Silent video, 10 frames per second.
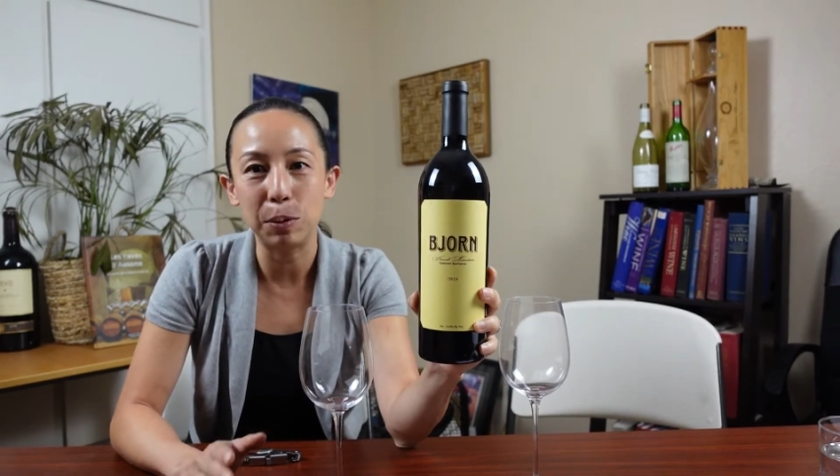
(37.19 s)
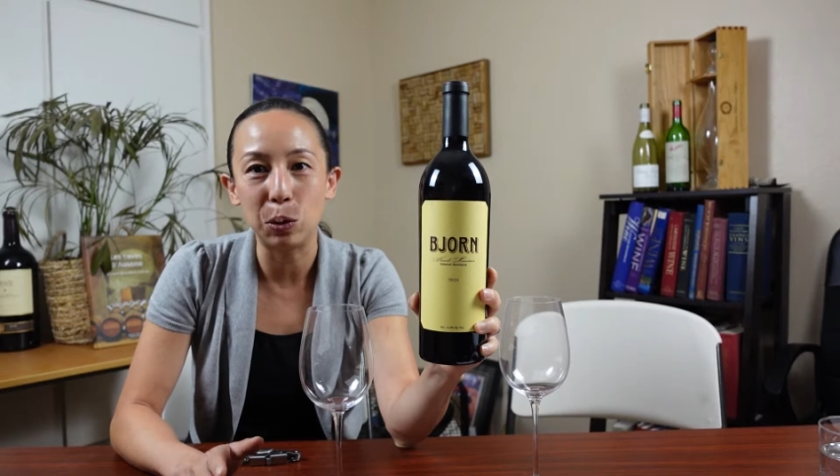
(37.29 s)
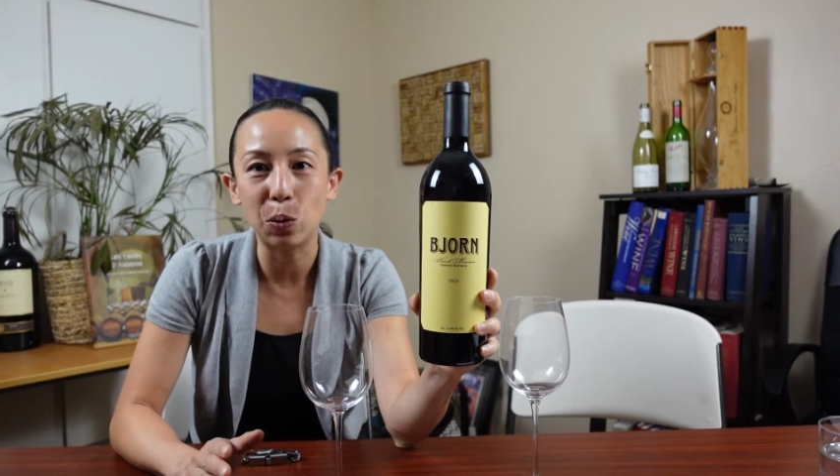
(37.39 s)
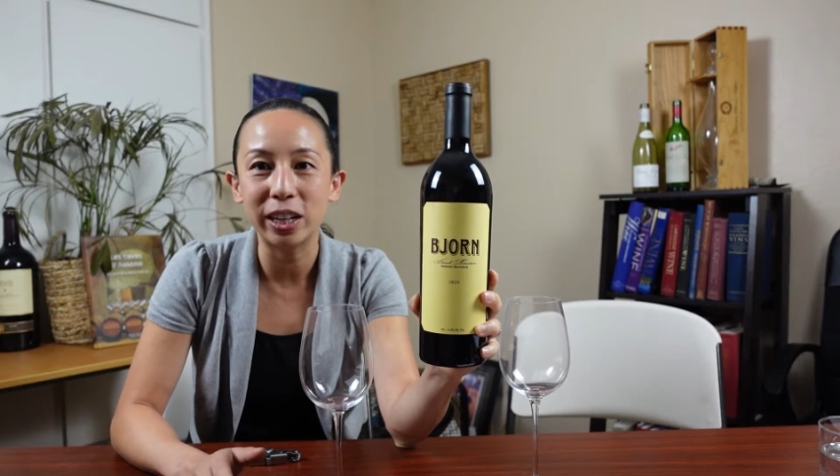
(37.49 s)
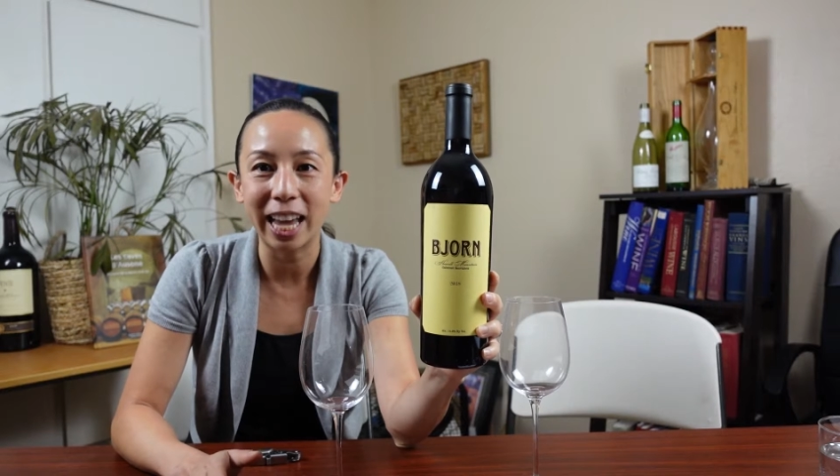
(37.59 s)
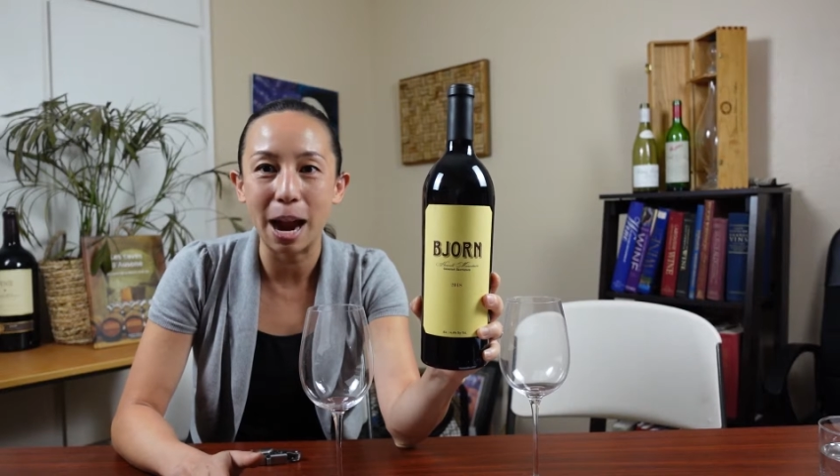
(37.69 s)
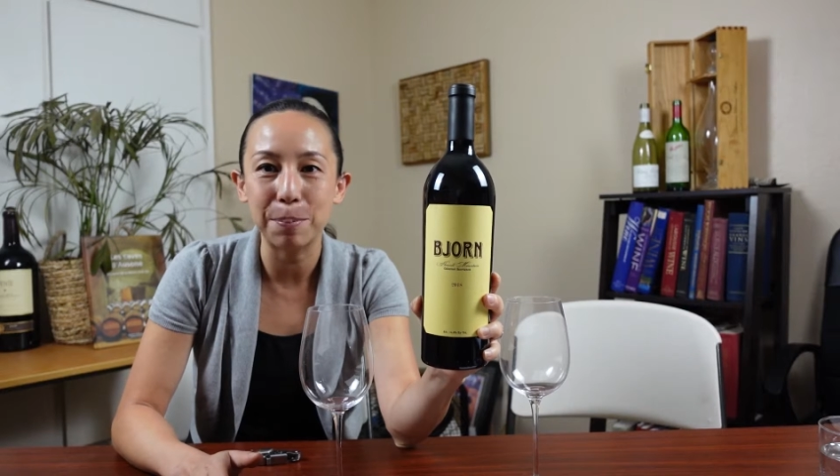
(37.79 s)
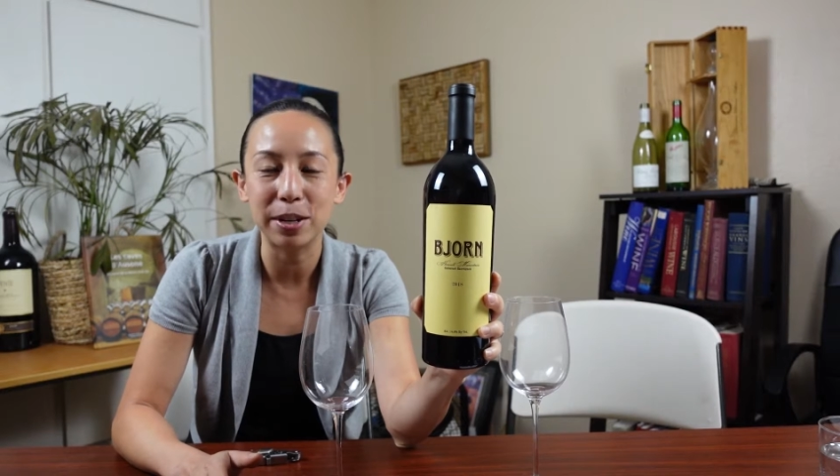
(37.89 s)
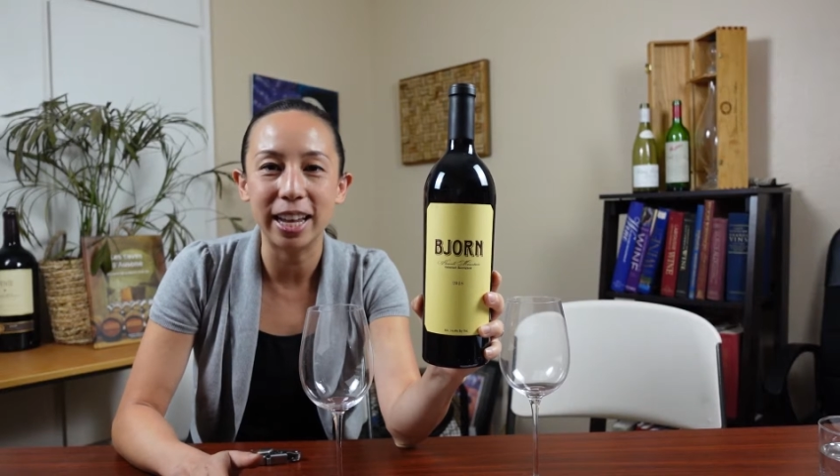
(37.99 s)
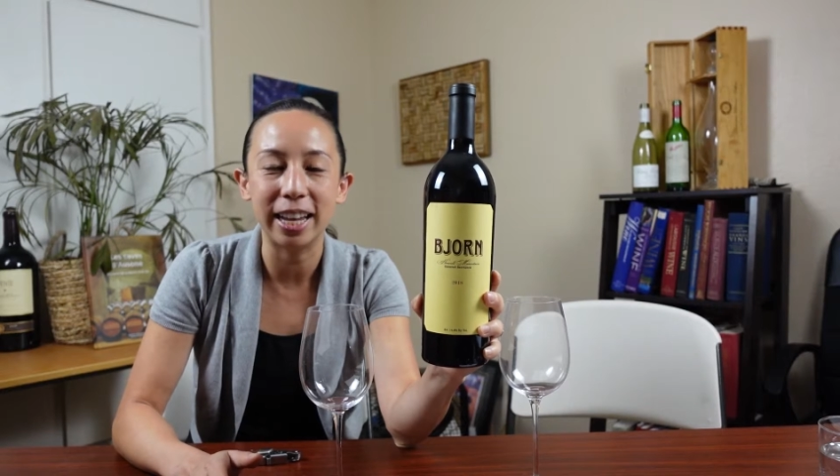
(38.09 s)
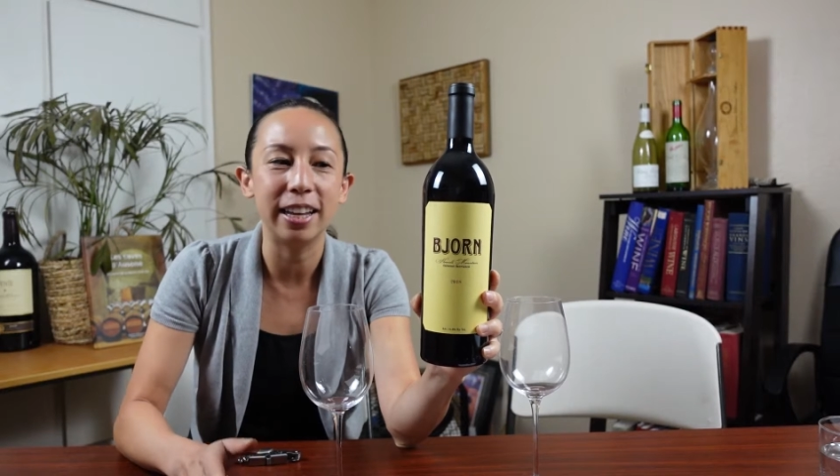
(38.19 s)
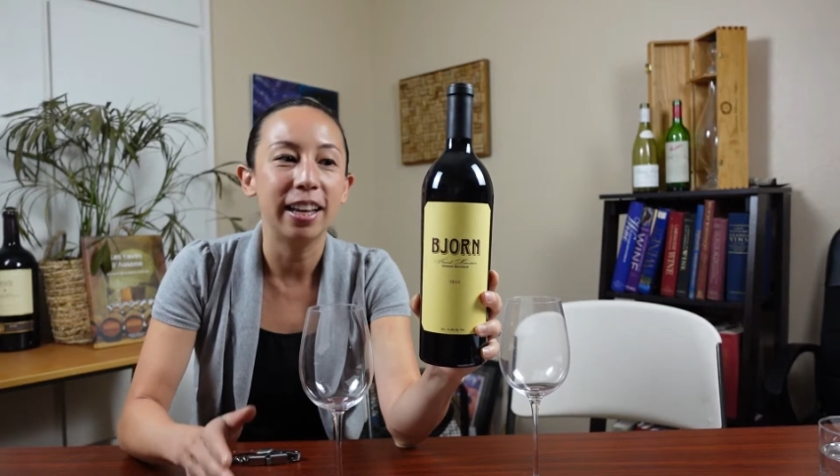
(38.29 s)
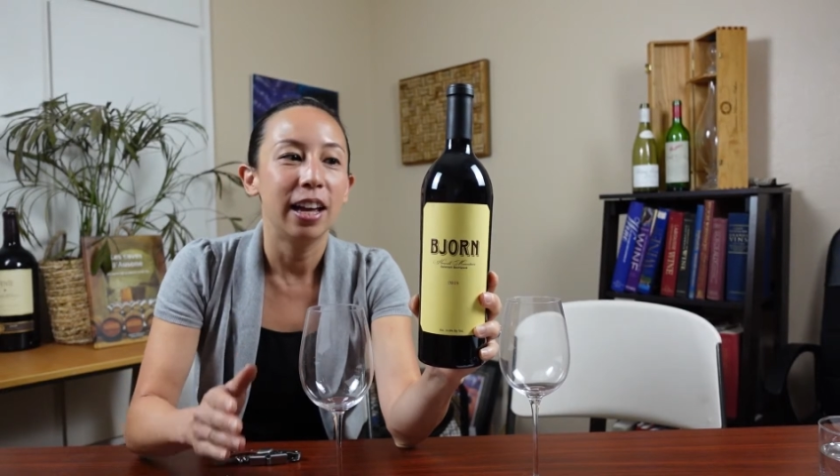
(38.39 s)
Bjorn Cabernet.